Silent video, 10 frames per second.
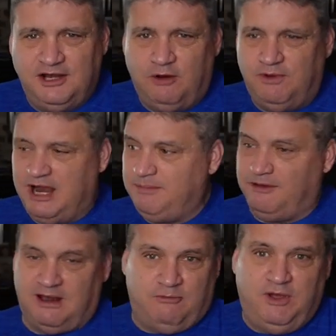You know what happened?"
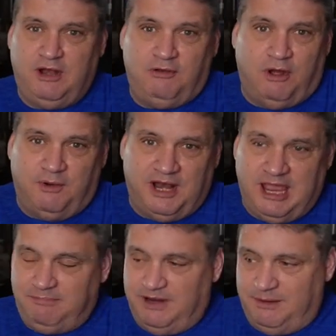They're like, "We don't know what
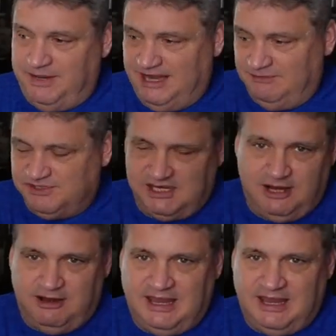happened. I mean, he was there.